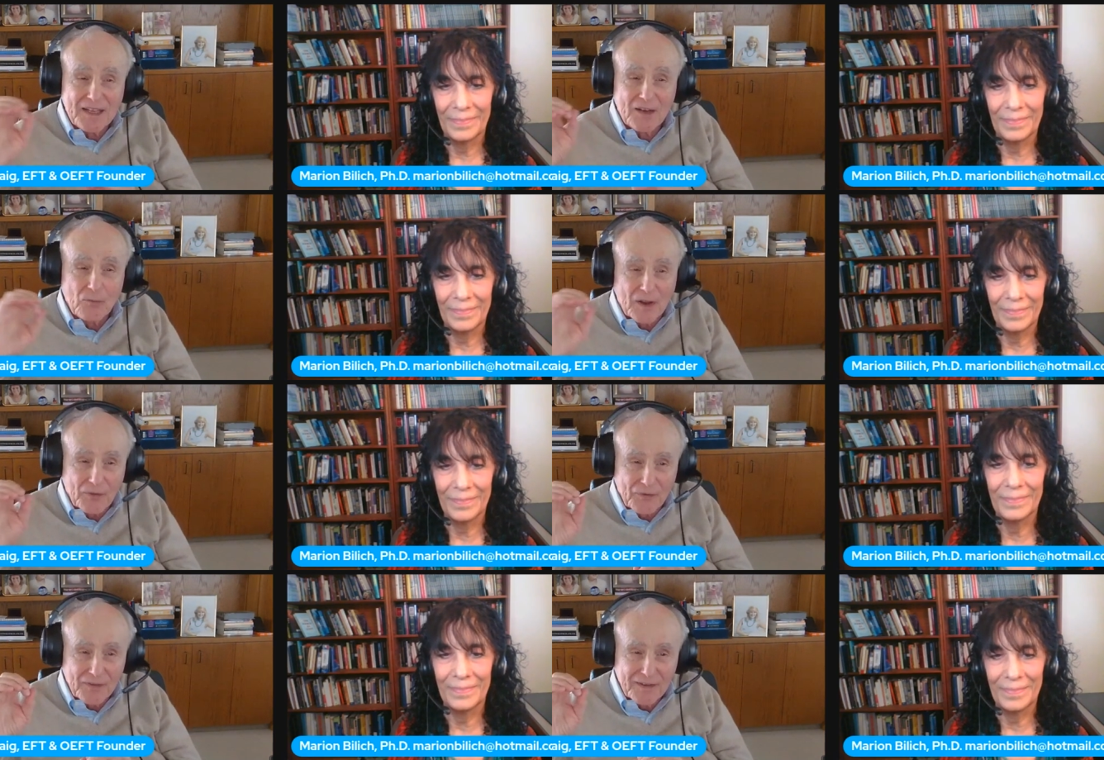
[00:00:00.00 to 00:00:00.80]
Speaker 1: with.
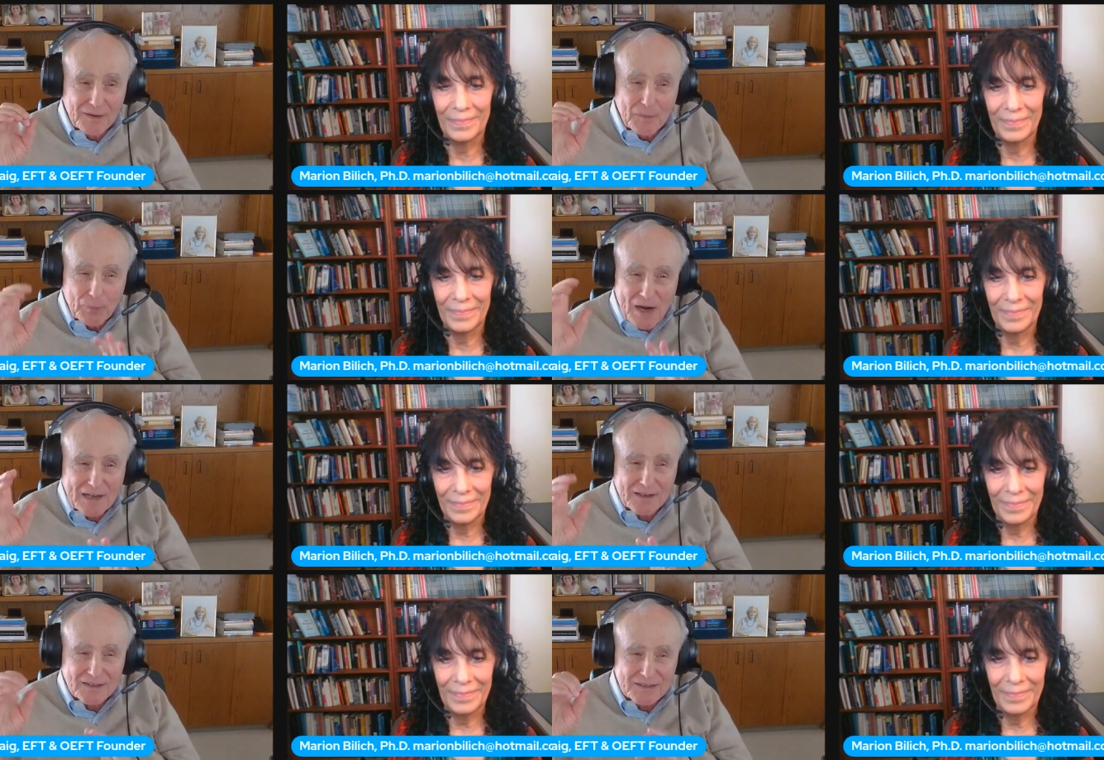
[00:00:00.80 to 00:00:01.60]

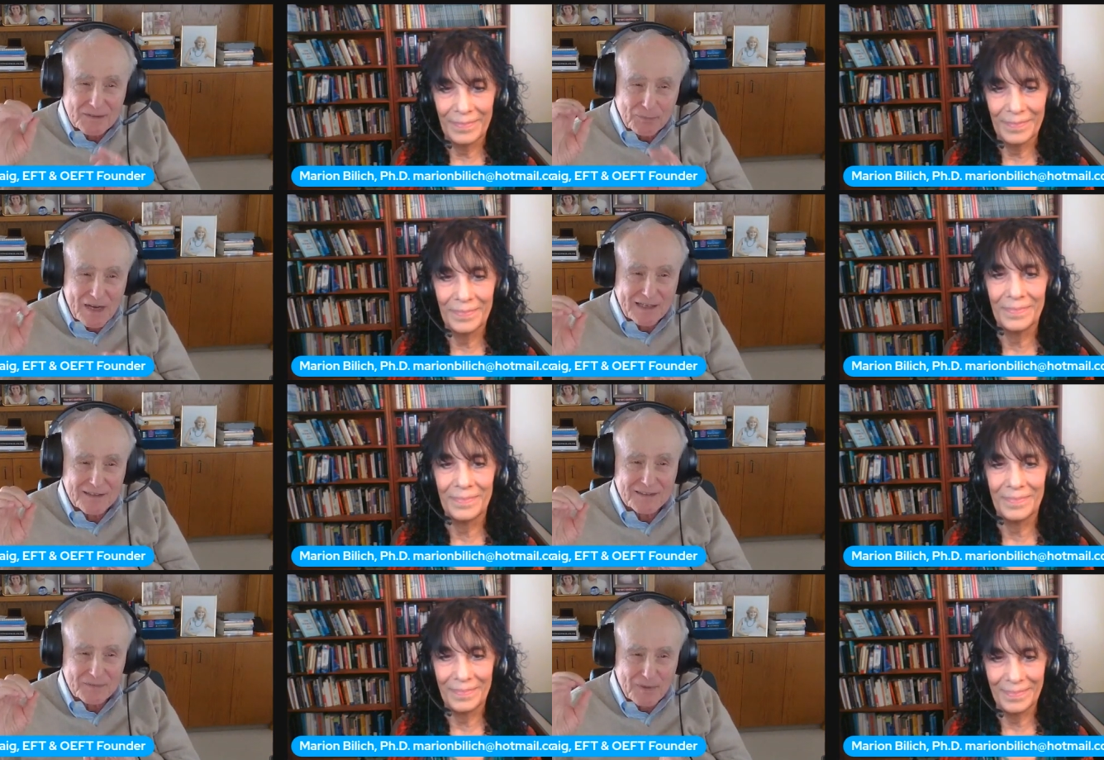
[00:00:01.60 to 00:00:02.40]
Practice, practice,
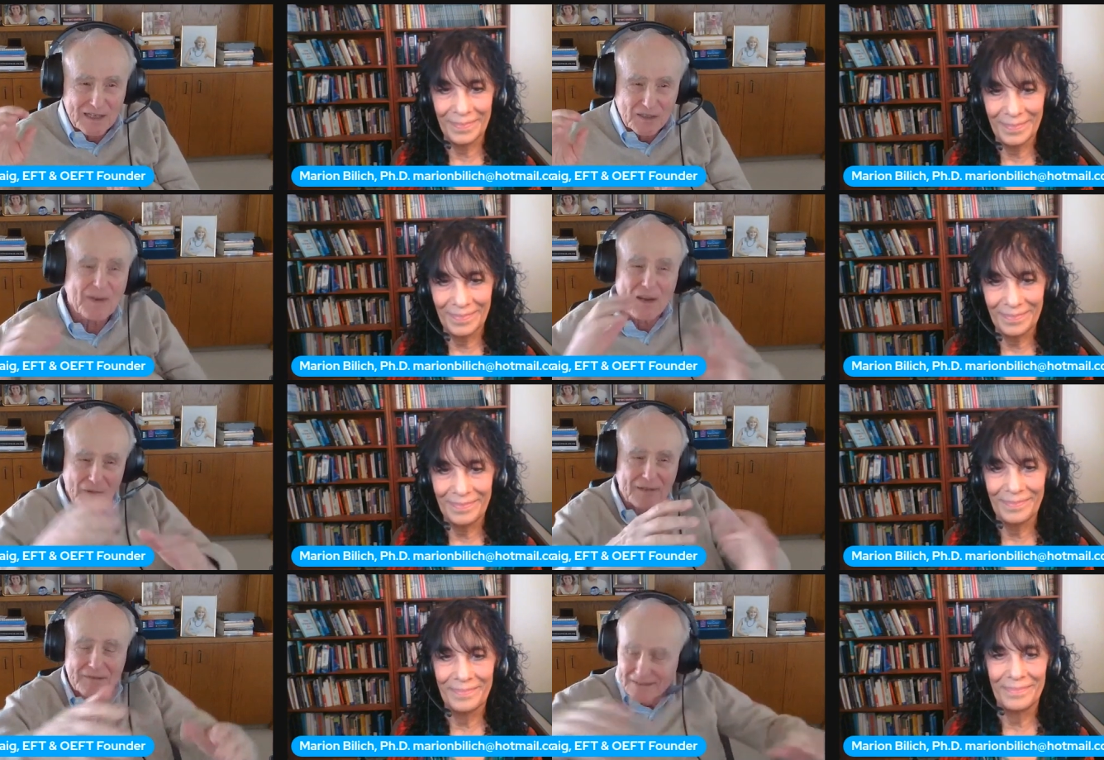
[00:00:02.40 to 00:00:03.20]
practice. But anyway,
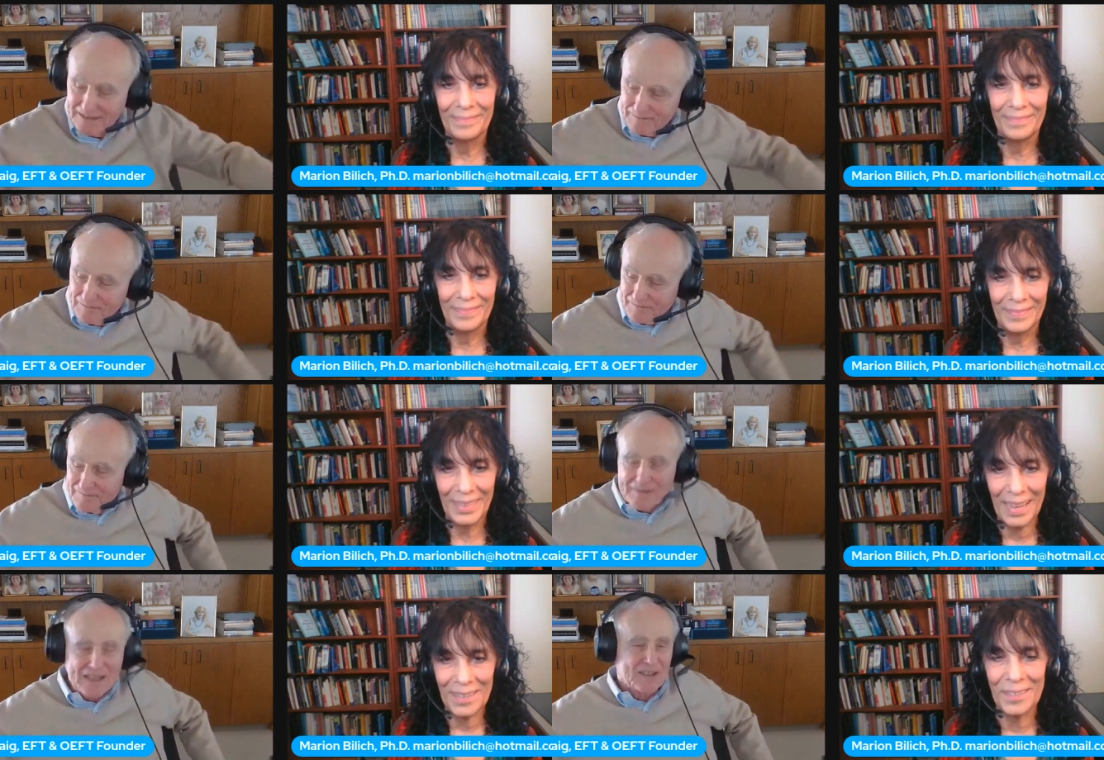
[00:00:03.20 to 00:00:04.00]

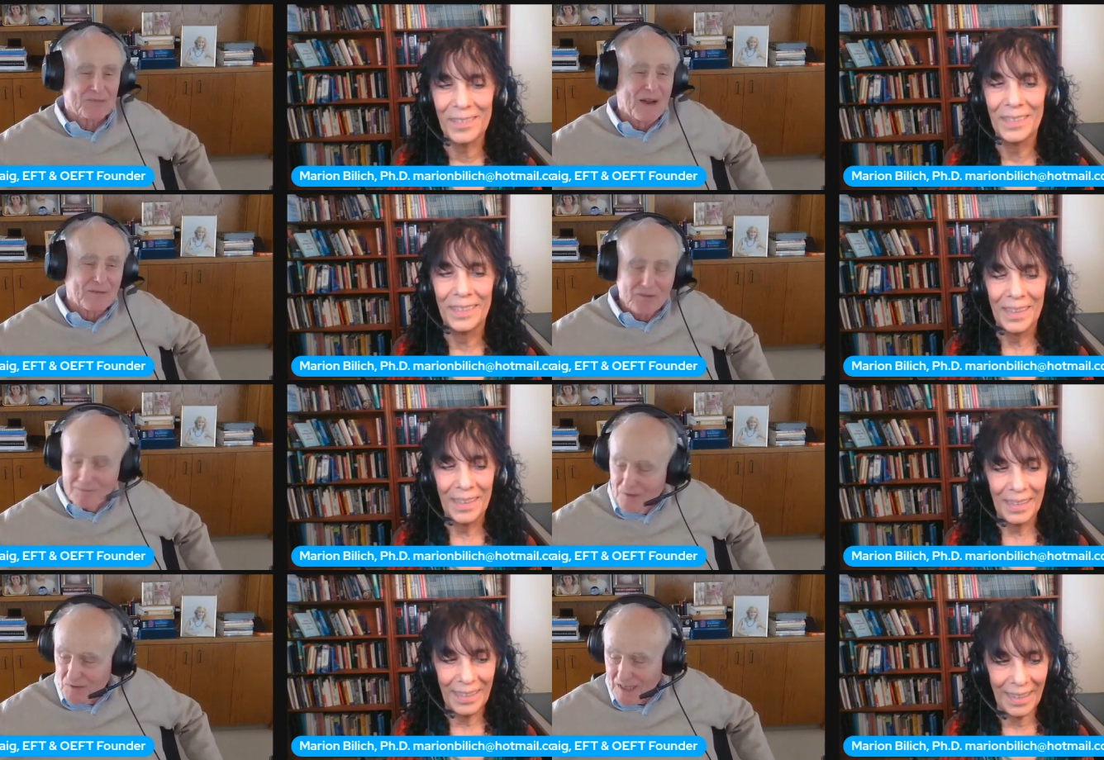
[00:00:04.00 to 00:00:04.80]
Speaker 2: That's just my 2
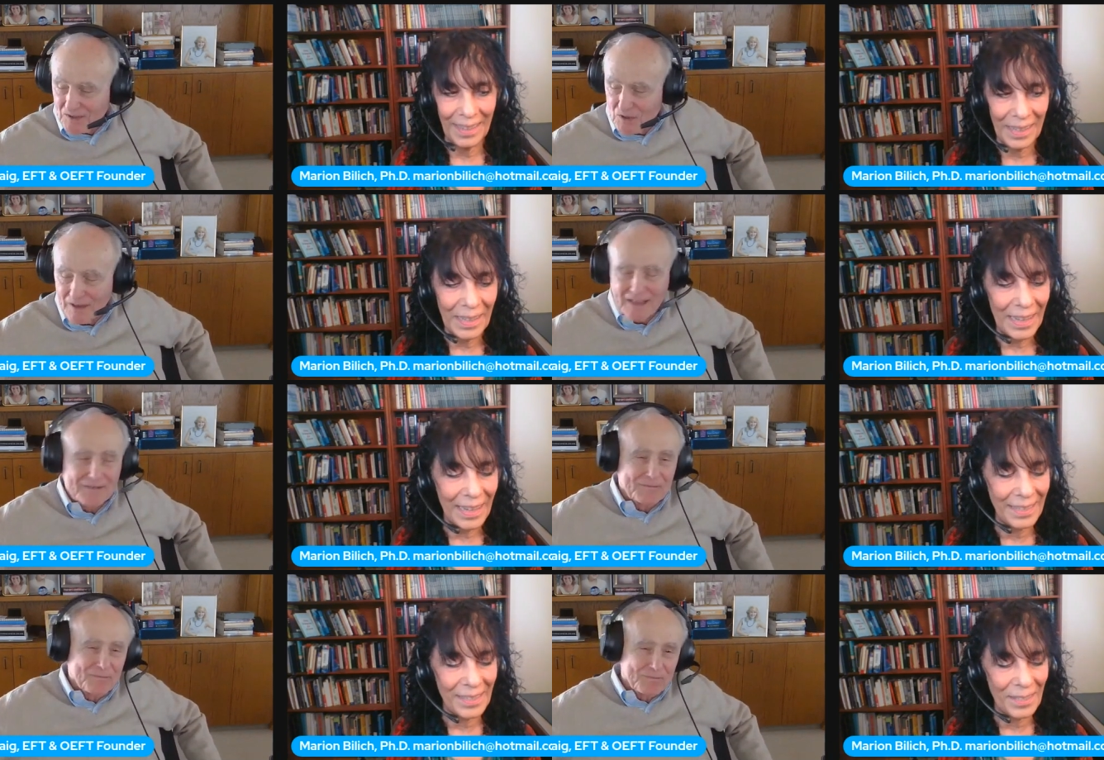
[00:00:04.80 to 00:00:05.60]
cents. Yeah. Go ahead.
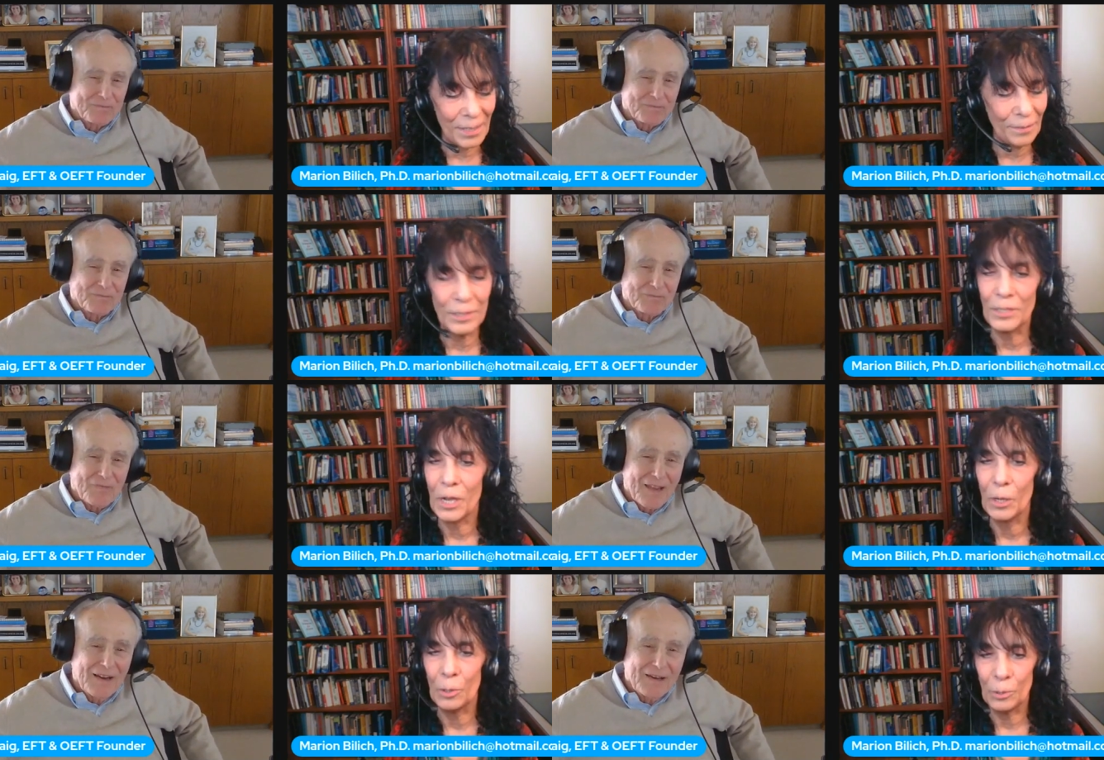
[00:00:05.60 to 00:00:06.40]
It's a different
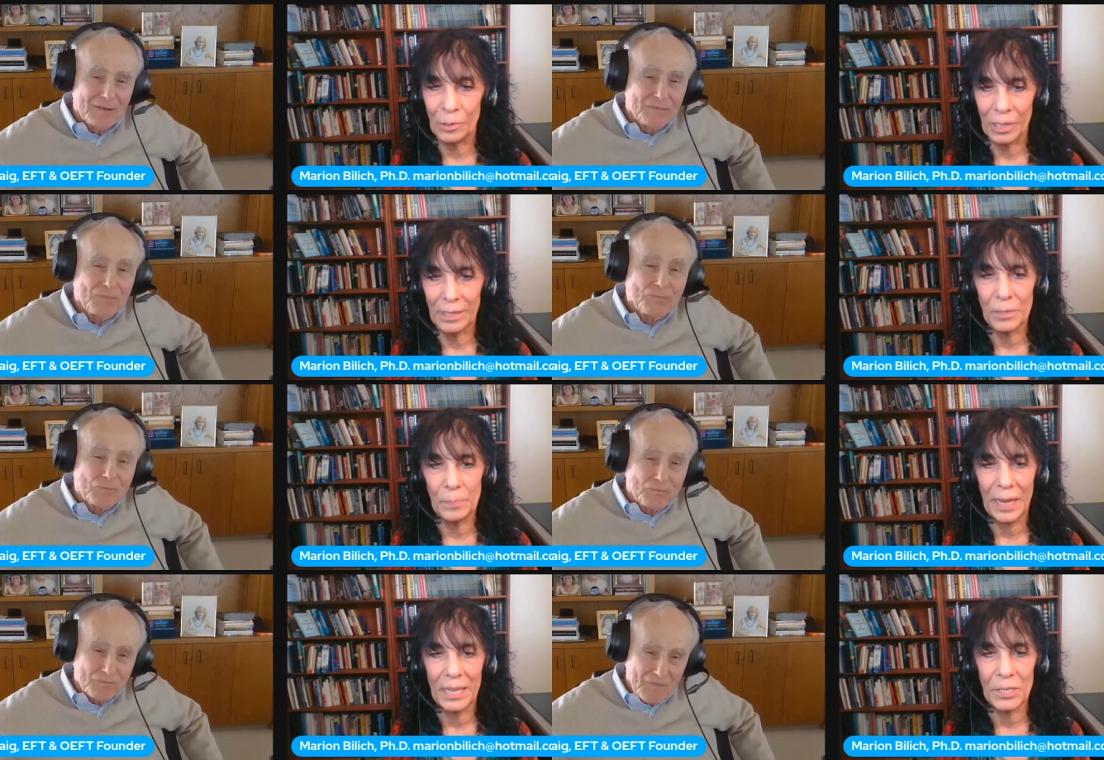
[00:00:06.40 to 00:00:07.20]
tone. It's
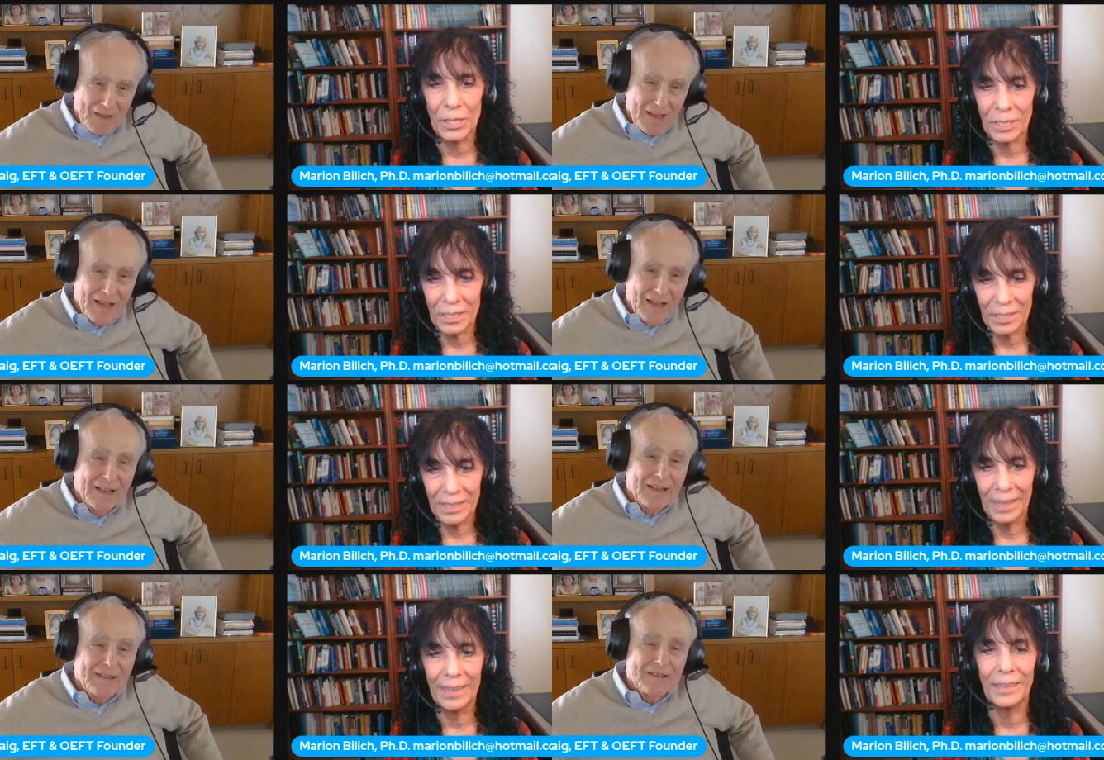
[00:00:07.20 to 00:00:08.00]
patient
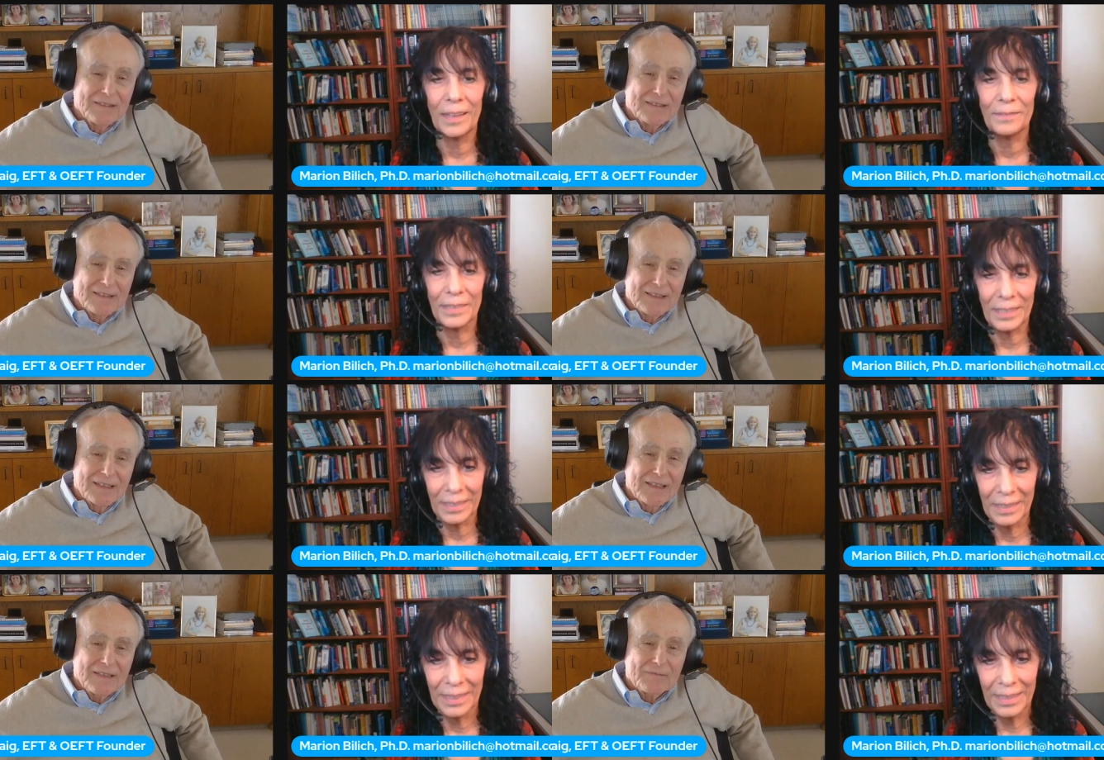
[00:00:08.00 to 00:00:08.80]
and loving.